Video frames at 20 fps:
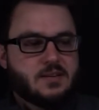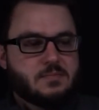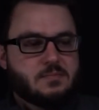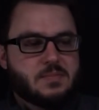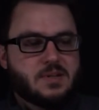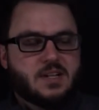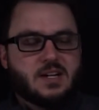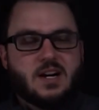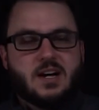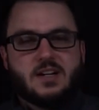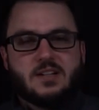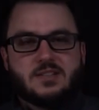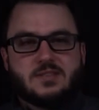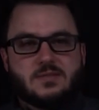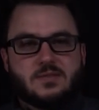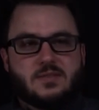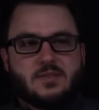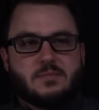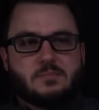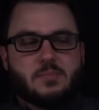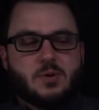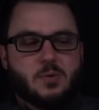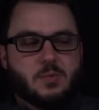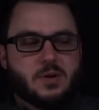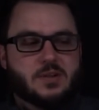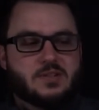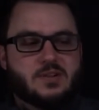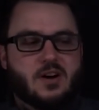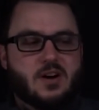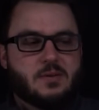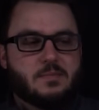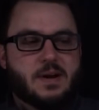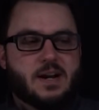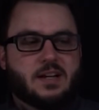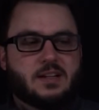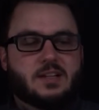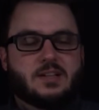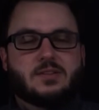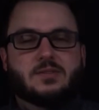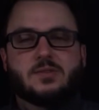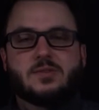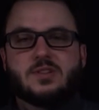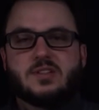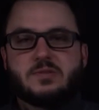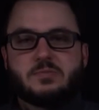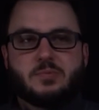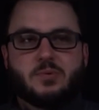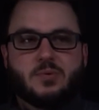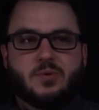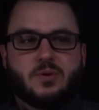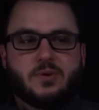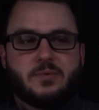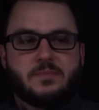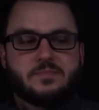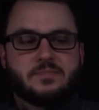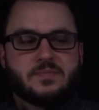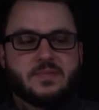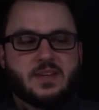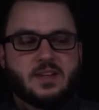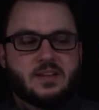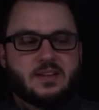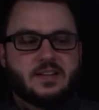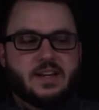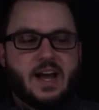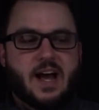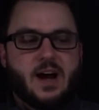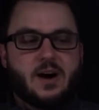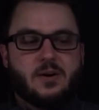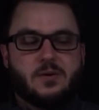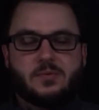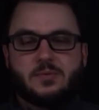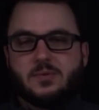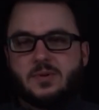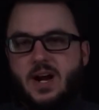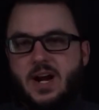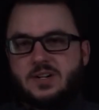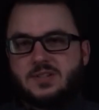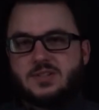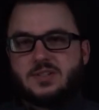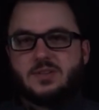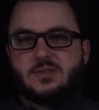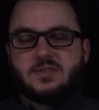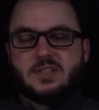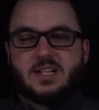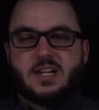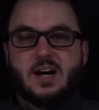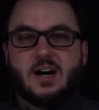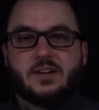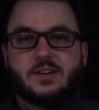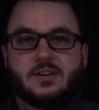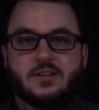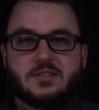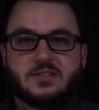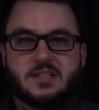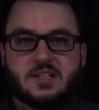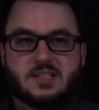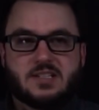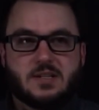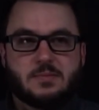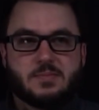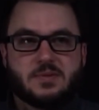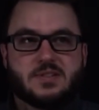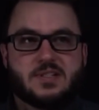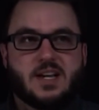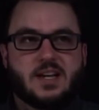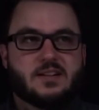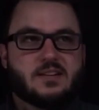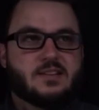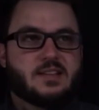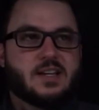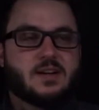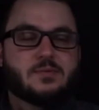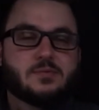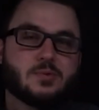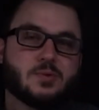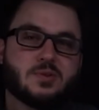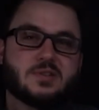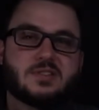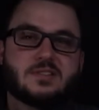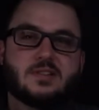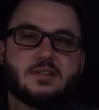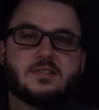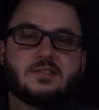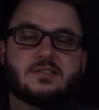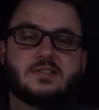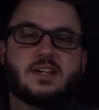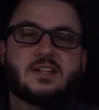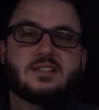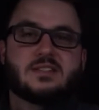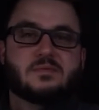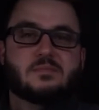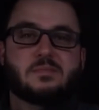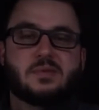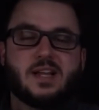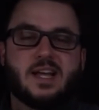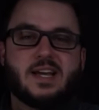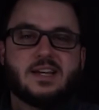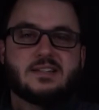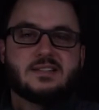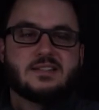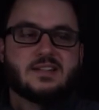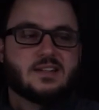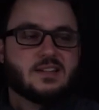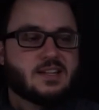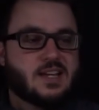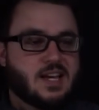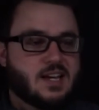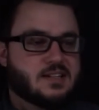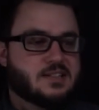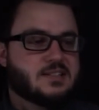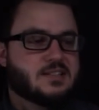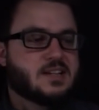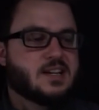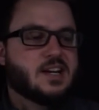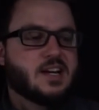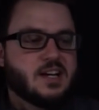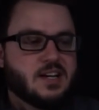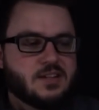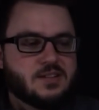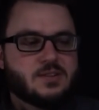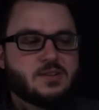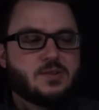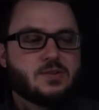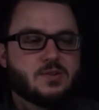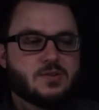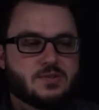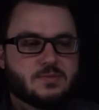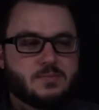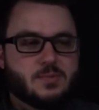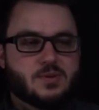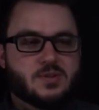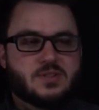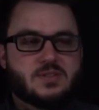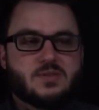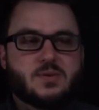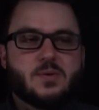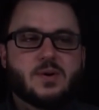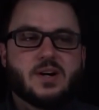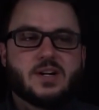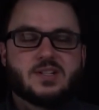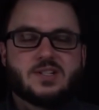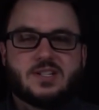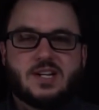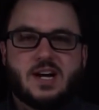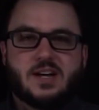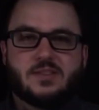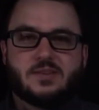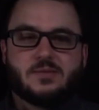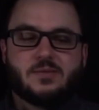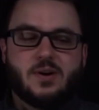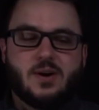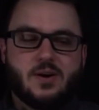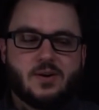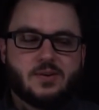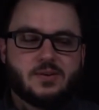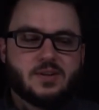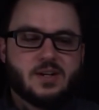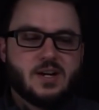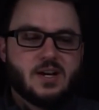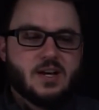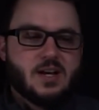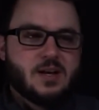Portworx automatically grew this pool. Now we're actually using under 60%. That rule still stays in place in case you use more storage down the road.